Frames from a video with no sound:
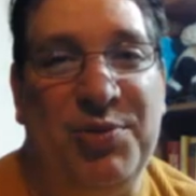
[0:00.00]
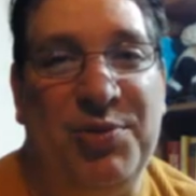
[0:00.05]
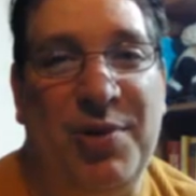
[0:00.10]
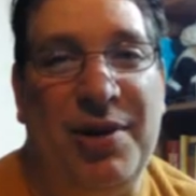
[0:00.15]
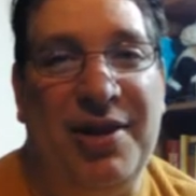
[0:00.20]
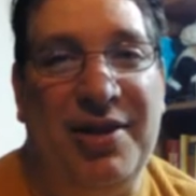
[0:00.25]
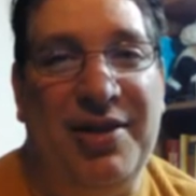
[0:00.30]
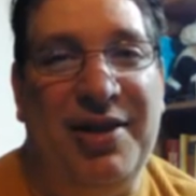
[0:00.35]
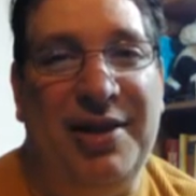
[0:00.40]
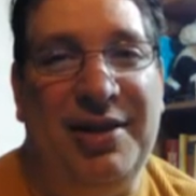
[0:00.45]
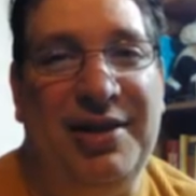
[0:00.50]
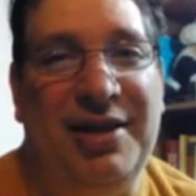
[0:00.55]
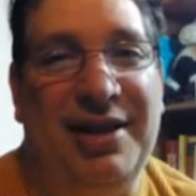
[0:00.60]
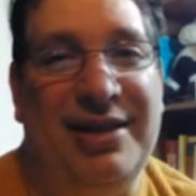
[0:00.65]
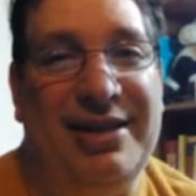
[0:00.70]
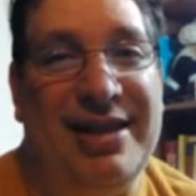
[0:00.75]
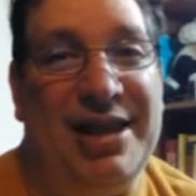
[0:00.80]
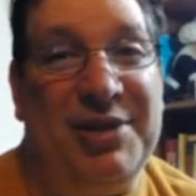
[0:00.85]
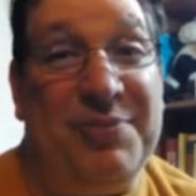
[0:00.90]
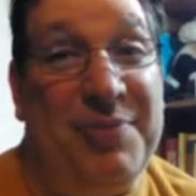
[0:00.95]
one of the
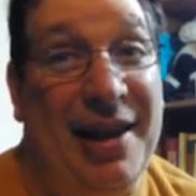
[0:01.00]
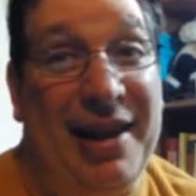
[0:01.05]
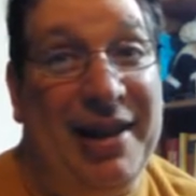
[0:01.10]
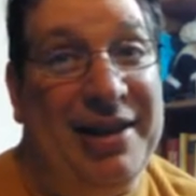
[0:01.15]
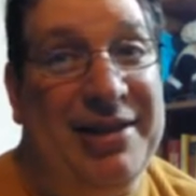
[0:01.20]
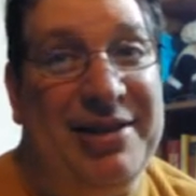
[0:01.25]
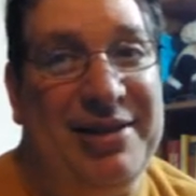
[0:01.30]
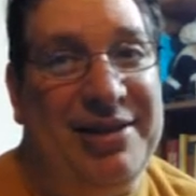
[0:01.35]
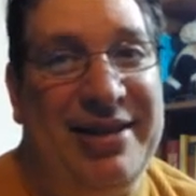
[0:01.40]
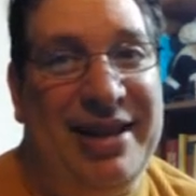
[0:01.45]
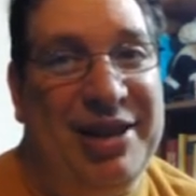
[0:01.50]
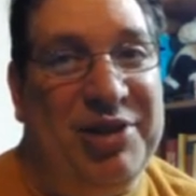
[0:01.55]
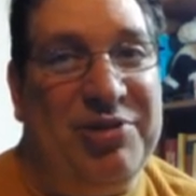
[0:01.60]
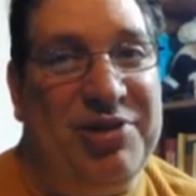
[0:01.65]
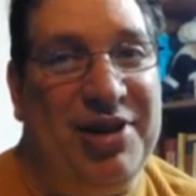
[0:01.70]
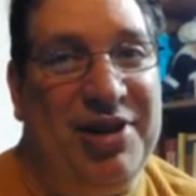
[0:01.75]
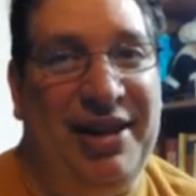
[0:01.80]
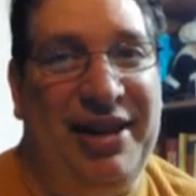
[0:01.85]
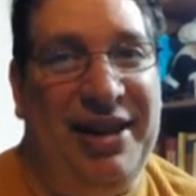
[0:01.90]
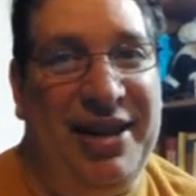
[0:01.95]
test pilots,
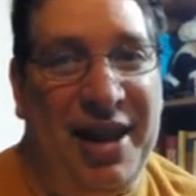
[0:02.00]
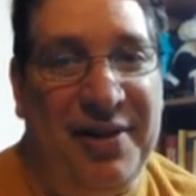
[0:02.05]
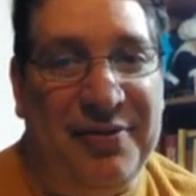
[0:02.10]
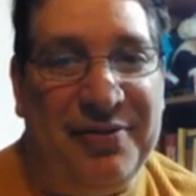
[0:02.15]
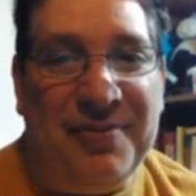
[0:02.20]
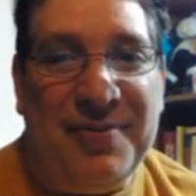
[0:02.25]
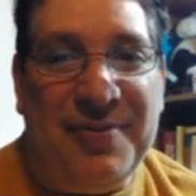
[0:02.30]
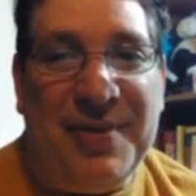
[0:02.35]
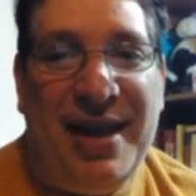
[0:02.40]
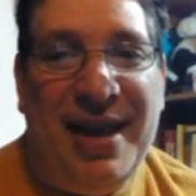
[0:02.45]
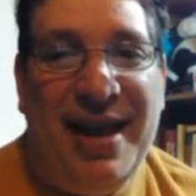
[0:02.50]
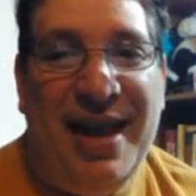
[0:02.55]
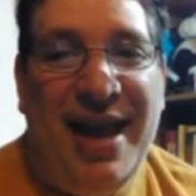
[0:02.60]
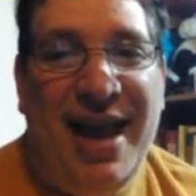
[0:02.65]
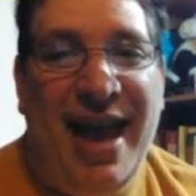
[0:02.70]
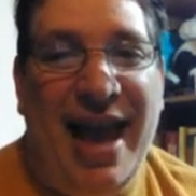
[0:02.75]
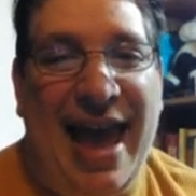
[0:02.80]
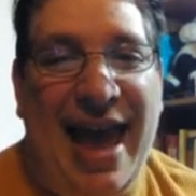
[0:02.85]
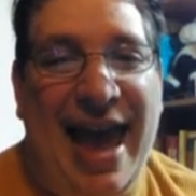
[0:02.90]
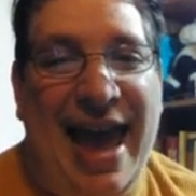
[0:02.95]
interestingly enough,
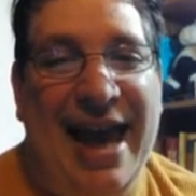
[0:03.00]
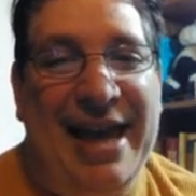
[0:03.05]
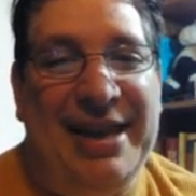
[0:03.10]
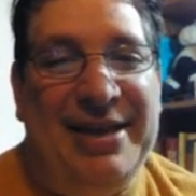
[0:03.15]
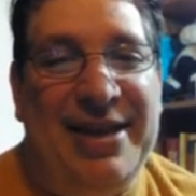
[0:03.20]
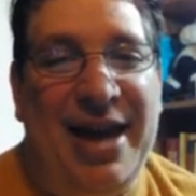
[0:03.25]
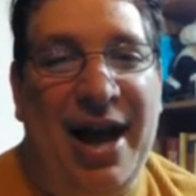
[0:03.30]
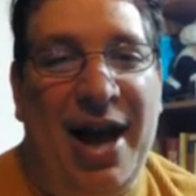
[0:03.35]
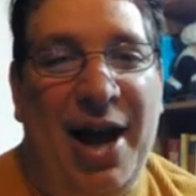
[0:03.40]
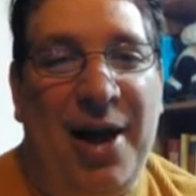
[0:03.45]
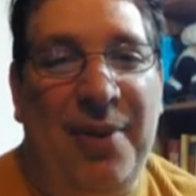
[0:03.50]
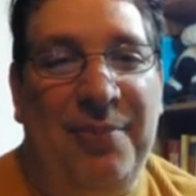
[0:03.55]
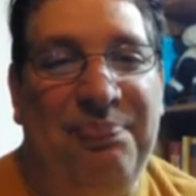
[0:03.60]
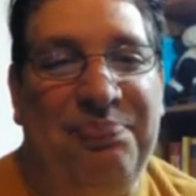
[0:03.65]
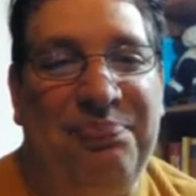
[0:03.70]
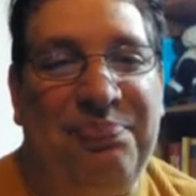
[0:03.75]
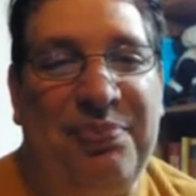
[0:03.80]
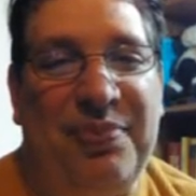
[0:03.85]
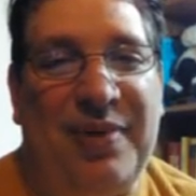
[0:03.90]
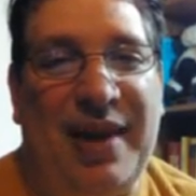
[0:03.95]
and
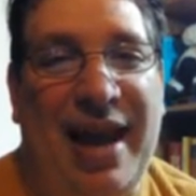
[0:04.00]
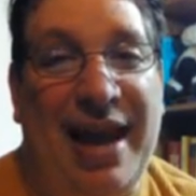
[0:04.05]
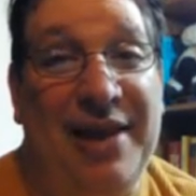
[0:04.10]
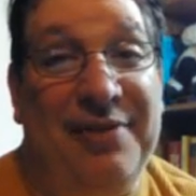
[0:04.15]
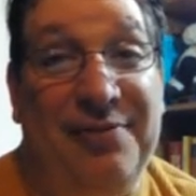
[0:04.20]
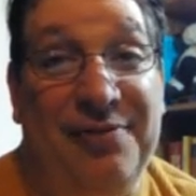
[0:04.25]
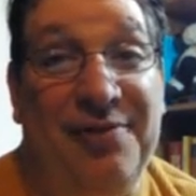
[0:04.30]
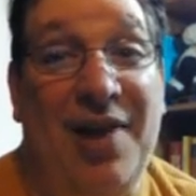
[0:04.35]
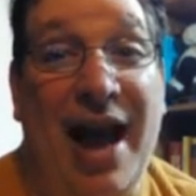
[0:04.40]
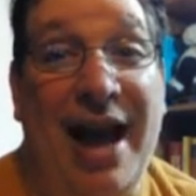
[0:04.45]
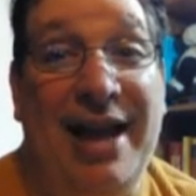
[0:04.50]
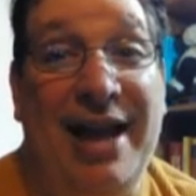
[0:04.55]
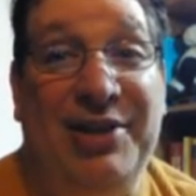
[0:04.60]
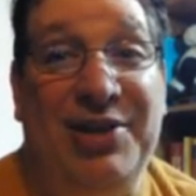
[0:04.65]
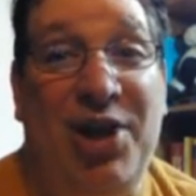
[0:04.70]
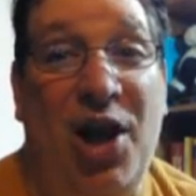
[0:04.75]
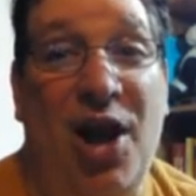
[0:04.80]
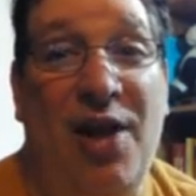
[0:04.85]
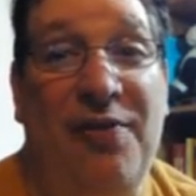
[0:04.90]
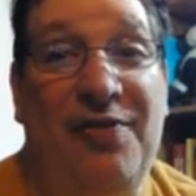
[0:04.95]

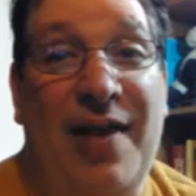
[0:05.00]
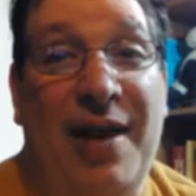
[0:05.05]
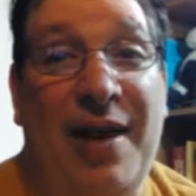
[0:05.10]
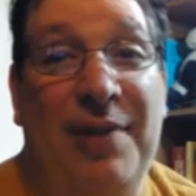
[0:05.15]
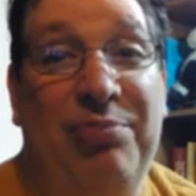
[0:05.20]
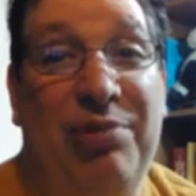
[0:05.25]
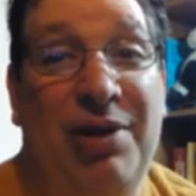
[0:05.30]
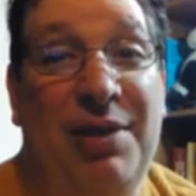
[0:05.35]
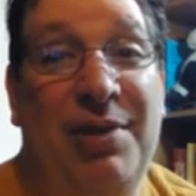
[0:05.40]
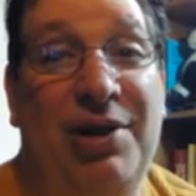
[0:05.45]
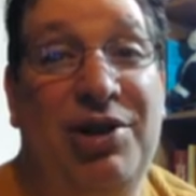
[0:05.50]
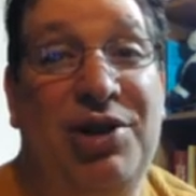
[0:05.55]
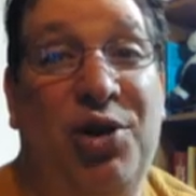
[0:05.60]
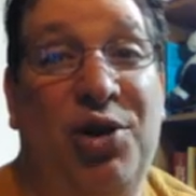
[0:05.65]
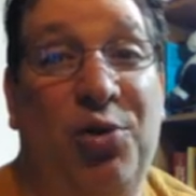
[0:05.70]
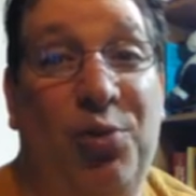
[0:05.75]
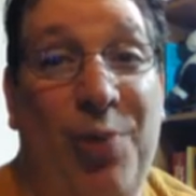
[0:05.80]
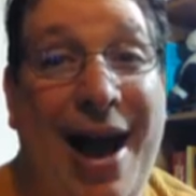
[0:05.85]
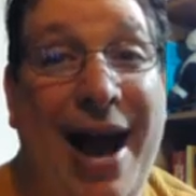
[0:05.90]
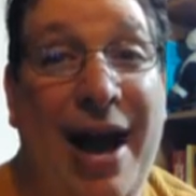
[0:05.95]
flies off and pretty much
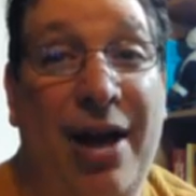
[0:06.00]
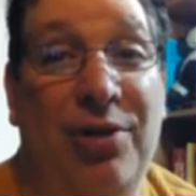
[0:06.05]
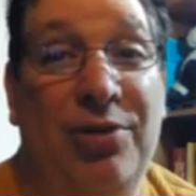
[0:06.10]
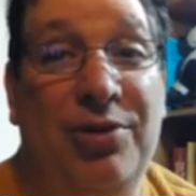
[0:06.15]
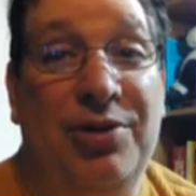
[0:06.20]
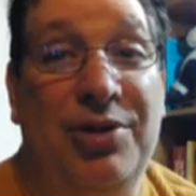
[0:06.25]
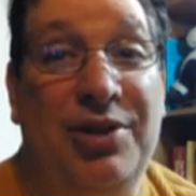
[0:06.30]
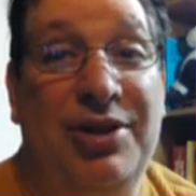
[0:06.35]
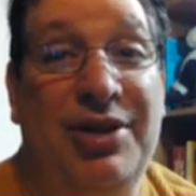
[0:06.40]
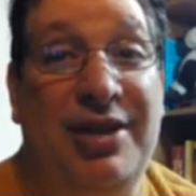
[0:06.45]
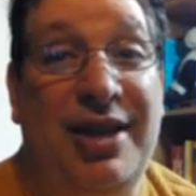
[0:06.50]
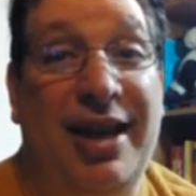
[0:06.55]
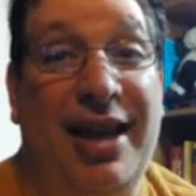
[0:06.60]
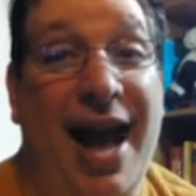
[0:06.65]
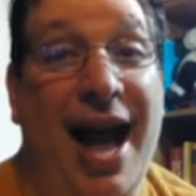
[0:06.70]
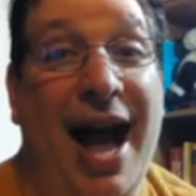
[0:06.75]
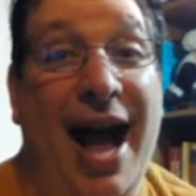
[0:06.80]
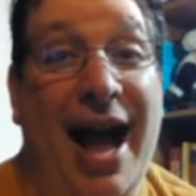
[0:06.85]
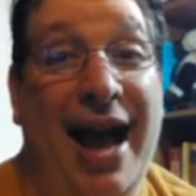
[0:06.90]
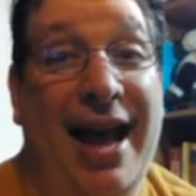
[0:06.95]
grounds the
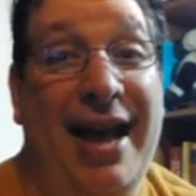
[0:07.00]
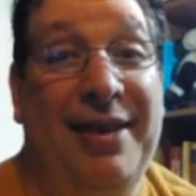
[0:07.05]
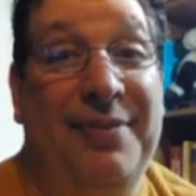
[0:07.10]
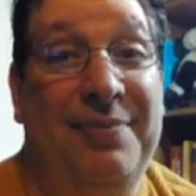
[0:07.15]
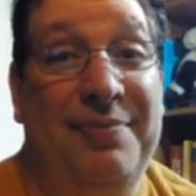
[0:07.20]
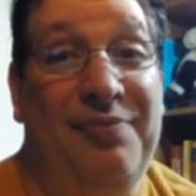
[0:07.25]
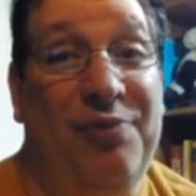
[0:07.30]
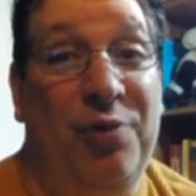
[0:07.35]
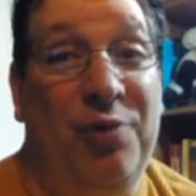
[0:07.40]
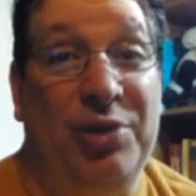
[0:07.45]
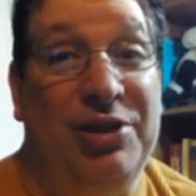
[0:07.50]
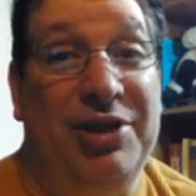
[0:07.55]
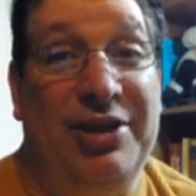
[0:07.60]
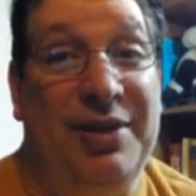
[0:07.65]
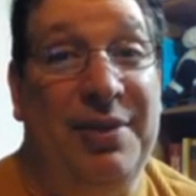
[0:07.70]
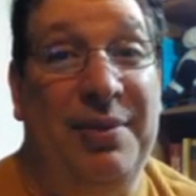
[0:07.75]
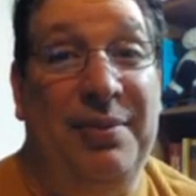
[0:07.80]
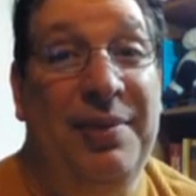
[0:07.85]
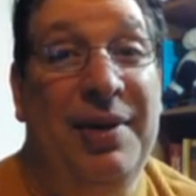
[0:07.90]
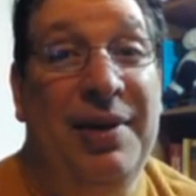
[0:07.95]
guy and forces
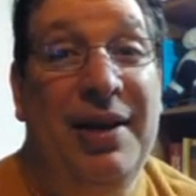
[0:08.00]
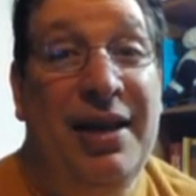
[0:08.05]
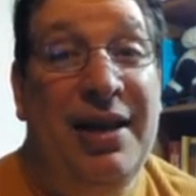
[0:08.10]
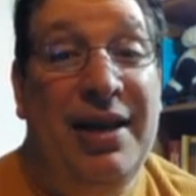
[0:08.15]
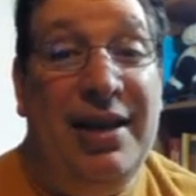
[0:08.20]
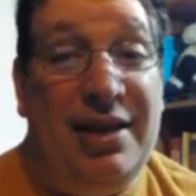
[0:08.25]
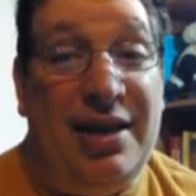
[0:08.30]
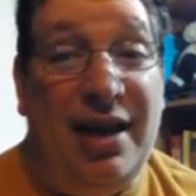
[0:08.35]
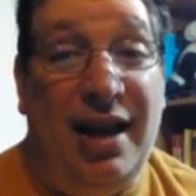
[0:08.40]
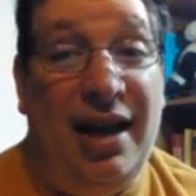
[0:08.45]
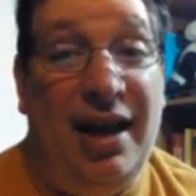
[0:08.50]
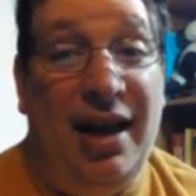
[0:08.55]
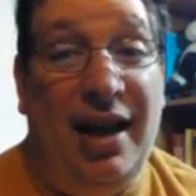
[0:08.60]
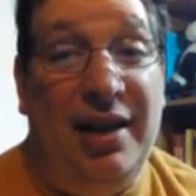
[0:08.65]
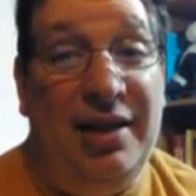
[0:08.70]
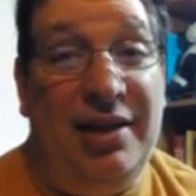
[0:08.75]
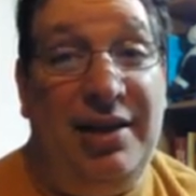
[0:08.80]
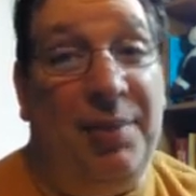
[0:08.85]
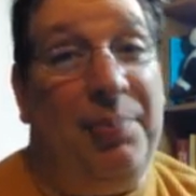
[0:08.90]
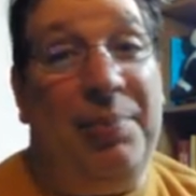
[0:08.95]
him
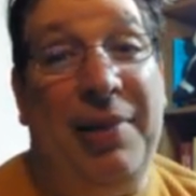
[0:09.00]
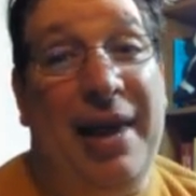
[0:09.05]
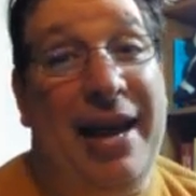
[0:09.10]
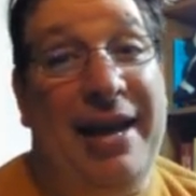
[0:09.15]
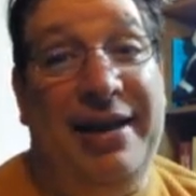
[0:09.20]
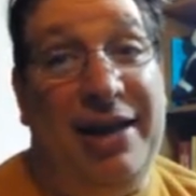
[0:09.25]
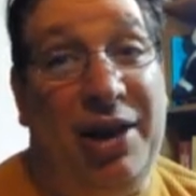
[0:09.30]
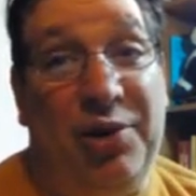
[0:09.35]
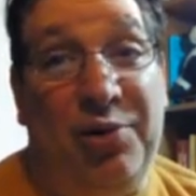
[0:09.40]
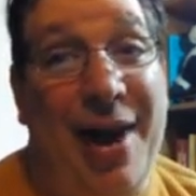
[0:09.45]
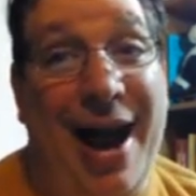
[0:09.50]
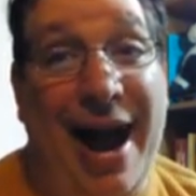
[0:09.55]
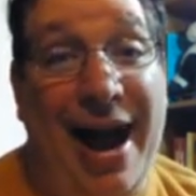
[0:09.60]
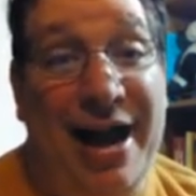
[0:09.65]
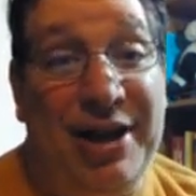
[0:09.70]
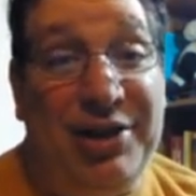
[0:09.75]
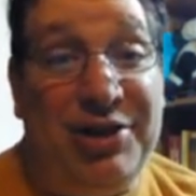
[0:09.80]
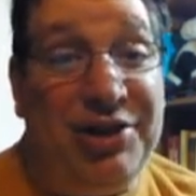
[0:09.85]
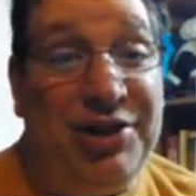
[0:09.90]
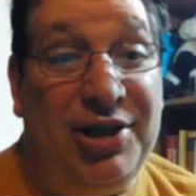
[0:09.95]
the plane to
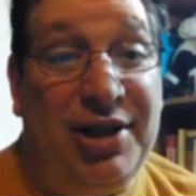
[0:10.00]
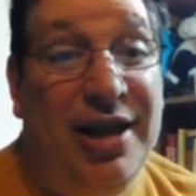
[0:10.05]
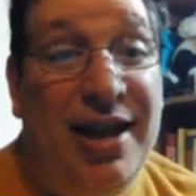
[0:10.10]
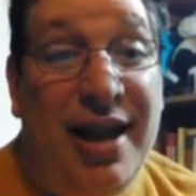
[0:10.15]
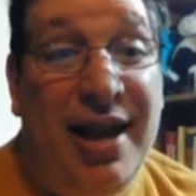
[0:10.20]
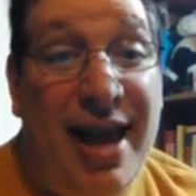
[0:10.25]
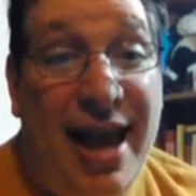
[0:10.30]
crash.